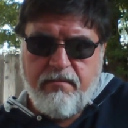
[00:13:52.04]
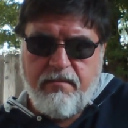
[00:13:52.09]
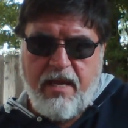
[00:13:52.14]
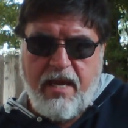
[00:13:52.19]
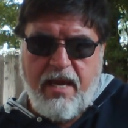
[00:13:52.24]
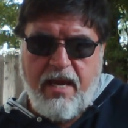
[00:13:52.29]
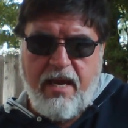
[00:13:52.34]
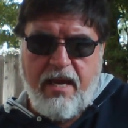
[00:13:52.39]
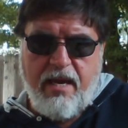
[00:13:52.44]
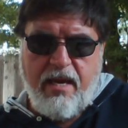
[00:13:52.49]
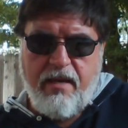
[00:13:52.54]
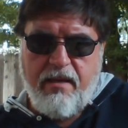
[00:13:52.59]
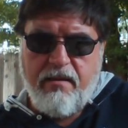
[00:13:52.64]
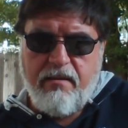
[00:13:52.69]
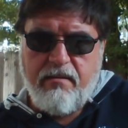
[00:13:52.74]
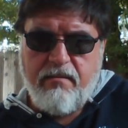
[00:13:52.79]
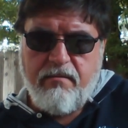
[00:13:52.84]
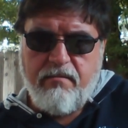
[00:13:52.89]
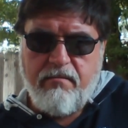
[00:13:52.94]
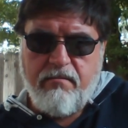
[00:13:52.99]
They
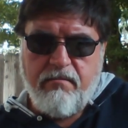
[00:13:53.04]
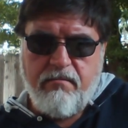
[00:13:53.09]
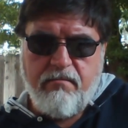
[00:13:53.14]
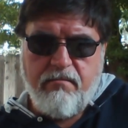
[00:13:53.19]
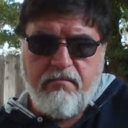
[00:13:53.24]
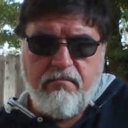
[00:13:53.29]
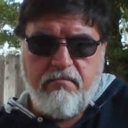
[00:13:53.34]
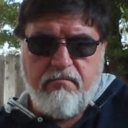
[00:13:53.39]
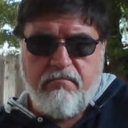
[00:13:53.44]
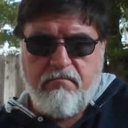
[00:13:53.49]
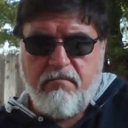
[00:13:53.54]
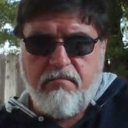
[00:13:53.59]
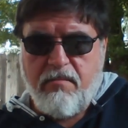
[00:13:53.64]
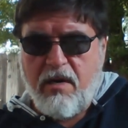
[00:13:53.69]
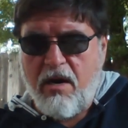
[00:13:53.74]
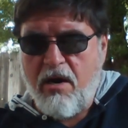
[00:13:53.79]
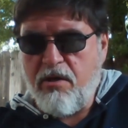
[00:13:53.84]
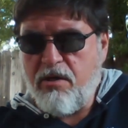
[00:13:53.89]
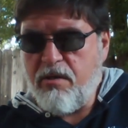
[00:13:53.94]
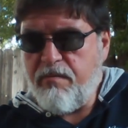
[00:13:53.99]

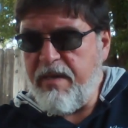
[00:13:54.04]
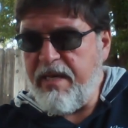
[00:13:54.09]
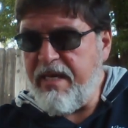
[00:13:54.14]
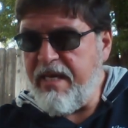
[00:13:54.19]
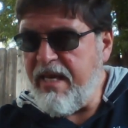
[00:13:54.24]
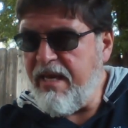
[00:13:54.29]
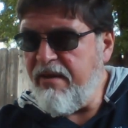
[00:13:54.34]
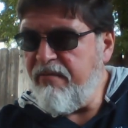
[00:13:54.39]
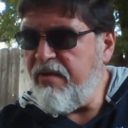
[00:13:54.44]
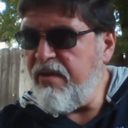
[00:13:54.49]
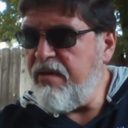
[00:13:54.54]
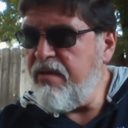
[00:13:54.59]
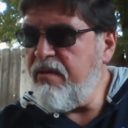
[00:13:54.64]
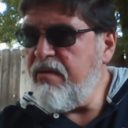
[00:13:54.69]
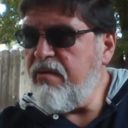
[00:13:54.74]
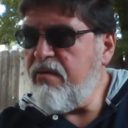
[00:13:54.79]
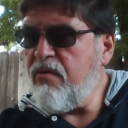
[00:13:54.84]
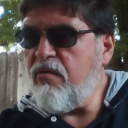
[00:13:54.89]
are to be given